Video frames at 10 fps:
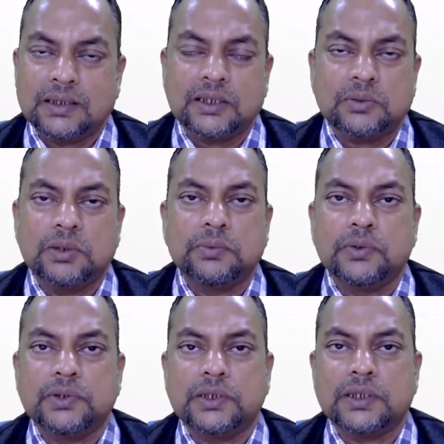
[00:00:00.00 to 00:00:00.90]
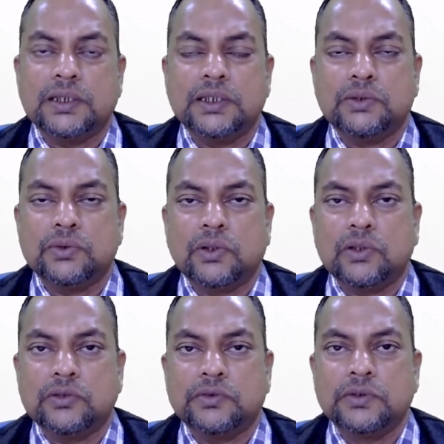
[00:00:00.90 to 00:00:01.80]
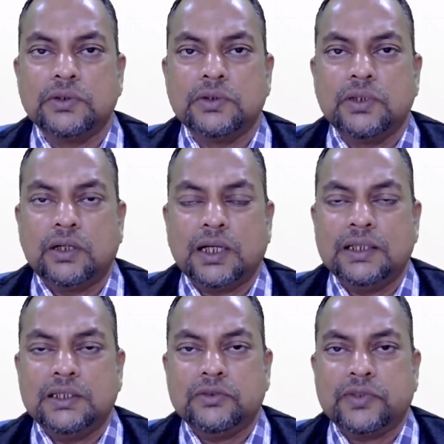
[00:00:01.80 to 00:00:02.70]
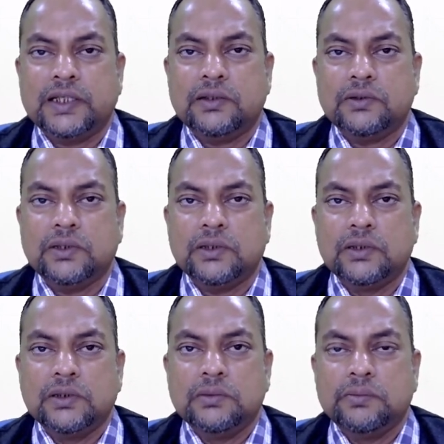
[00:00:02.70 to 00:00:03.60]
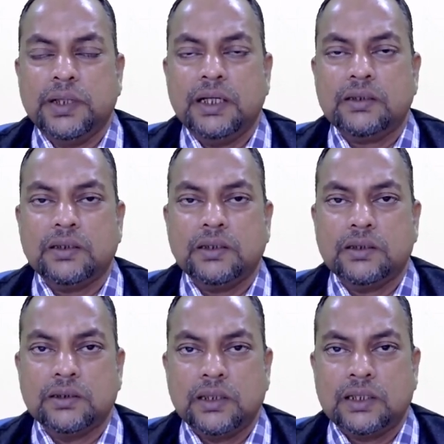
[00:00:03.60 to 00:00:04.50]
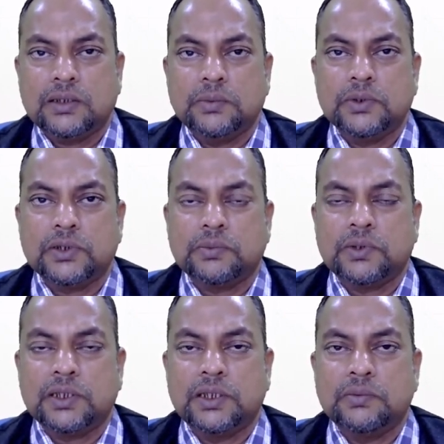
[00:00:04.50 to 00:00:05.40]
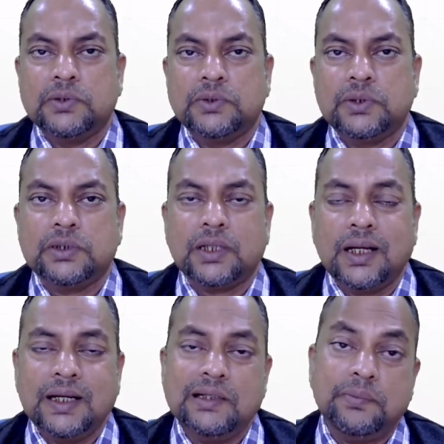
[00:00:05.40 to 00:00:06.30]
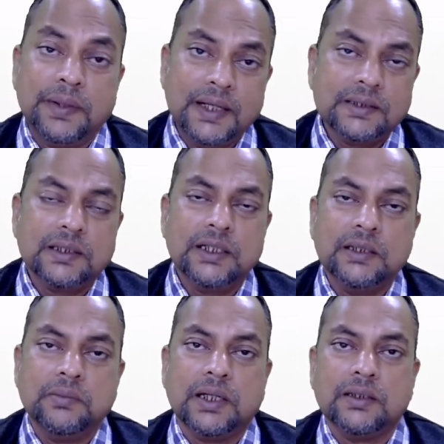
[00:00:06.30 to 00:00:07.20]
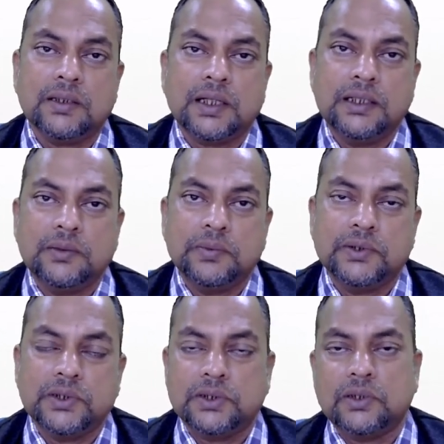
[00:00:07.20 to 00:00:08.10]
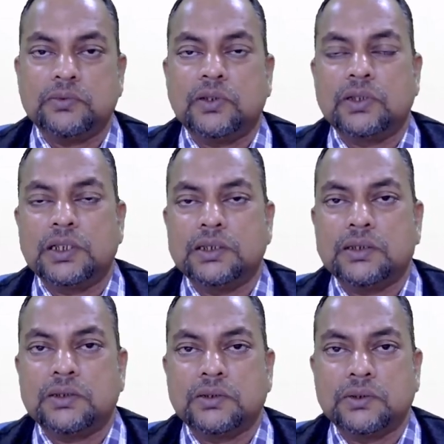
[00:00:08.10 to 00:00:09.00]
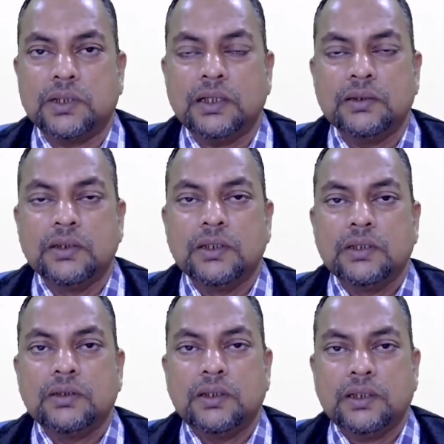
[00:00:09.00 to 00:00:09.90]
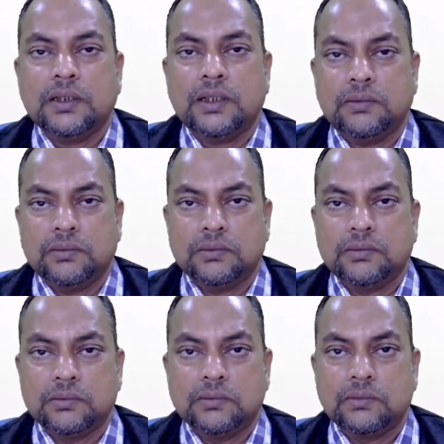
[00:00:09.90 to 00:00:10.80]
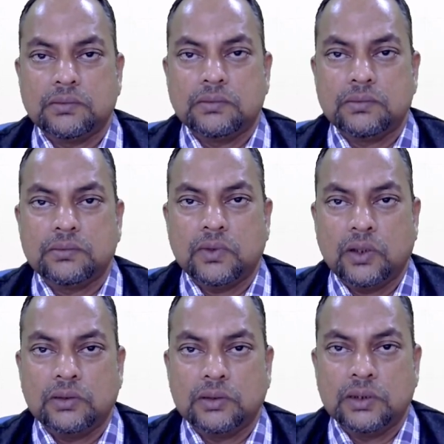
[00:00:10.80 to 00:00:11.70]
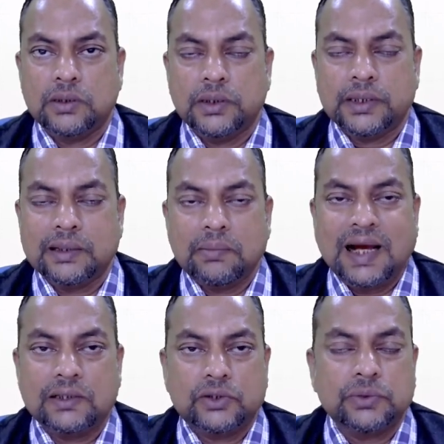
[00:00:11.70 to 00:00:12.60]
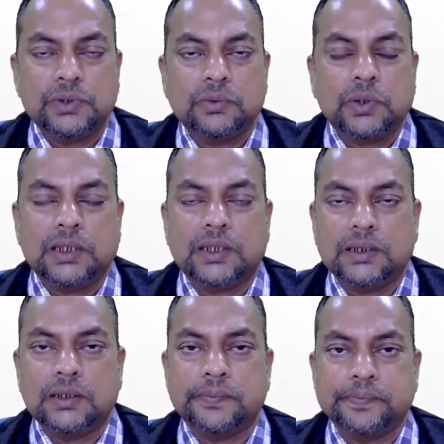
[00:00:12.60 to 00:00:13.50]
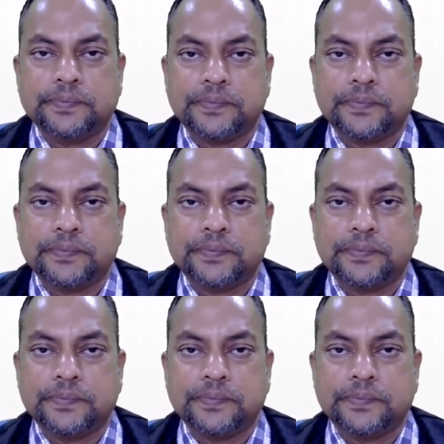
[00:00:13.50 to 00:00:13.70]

assessment process, I need to talk of, or I need to find out the basic attributes of the individuals and placing him at the right position of the organization so that they can, or it can match with one another.